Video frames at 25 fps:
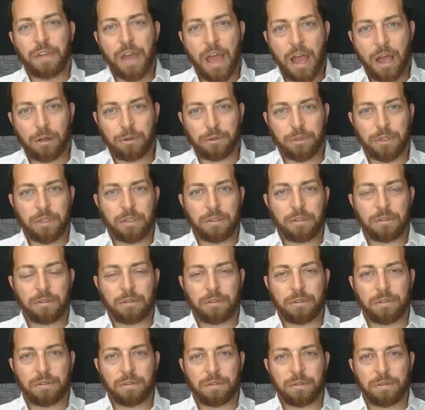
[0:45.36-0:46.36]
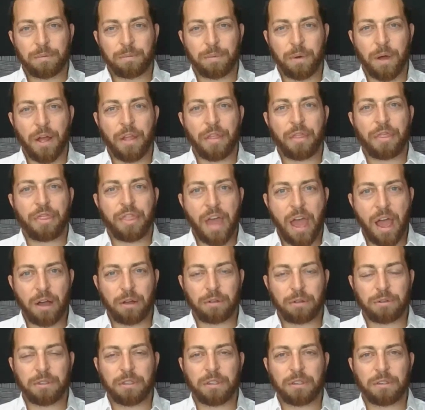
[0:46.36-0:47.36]
thousands upon
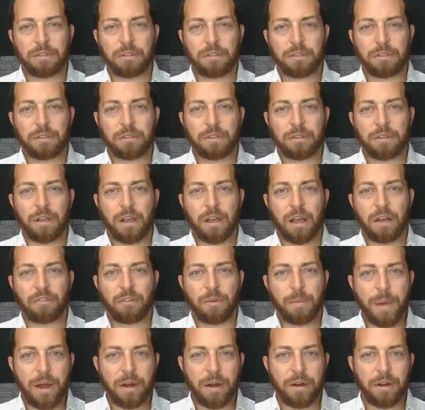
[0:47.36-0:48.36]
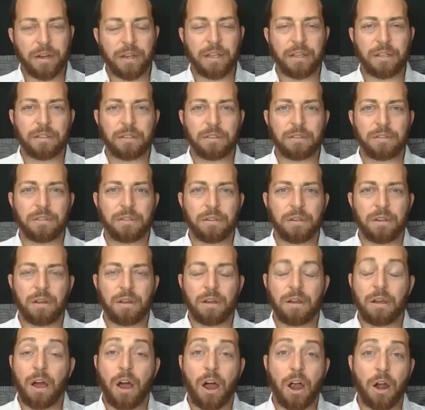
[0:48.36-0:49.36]
thousands of Americans
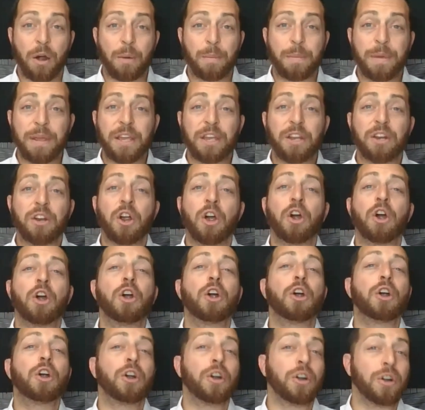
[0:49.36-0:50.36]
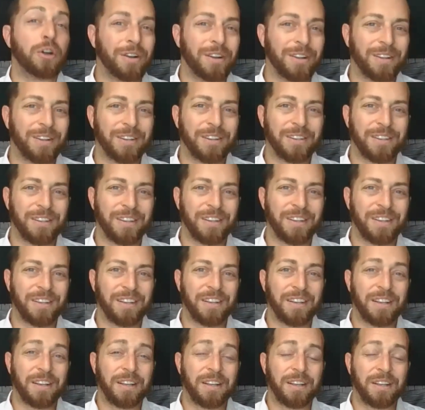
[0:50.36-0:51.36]
are being heard
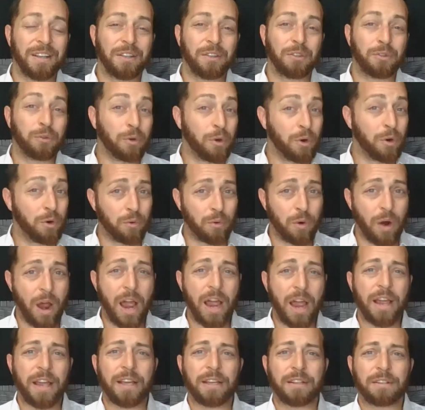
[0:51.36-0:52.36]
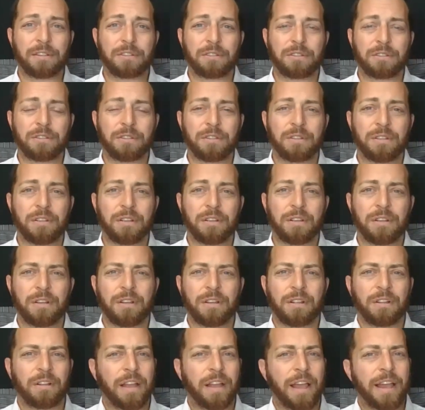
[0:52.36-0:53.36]
through riots
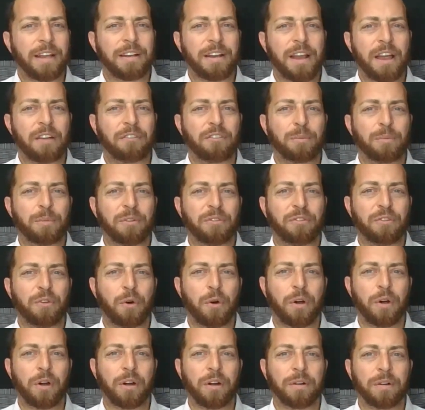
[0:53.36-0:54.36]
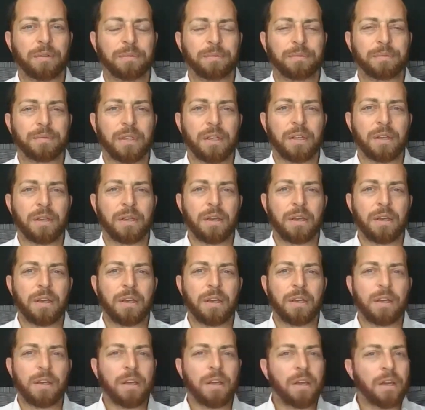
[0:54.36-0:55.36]
like never before.
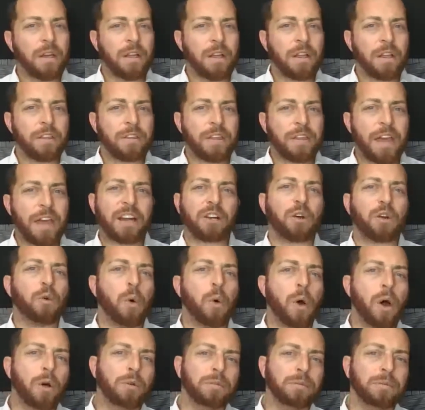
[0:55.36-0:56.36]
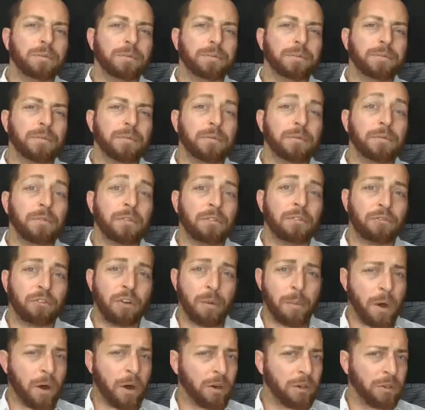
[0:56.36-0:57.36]
That quote from
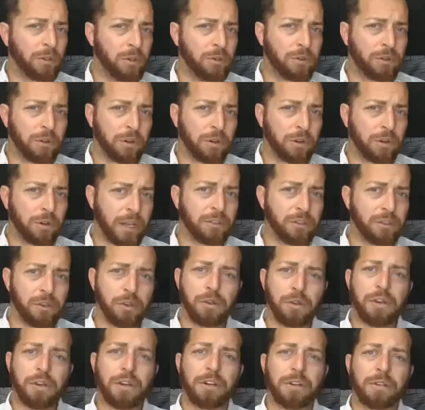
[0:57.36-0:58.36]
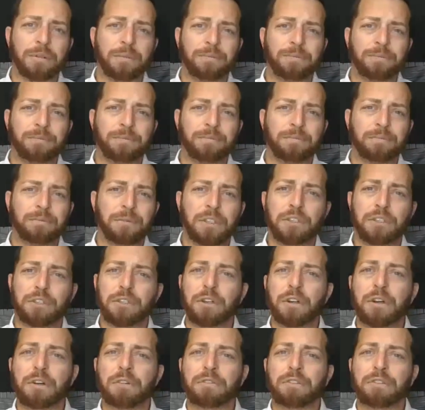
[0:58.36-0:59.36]
Martin Luther King Jr.
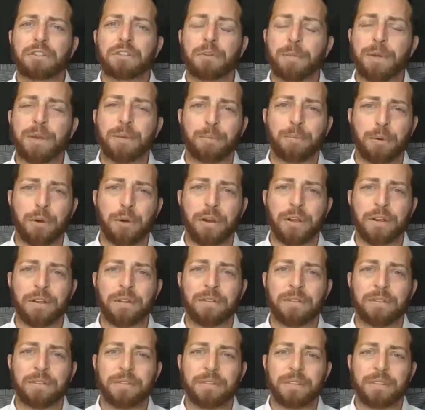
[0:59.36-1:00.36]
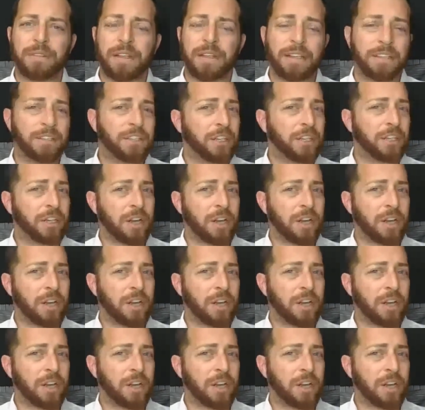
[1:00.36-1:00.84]
deserves to be put into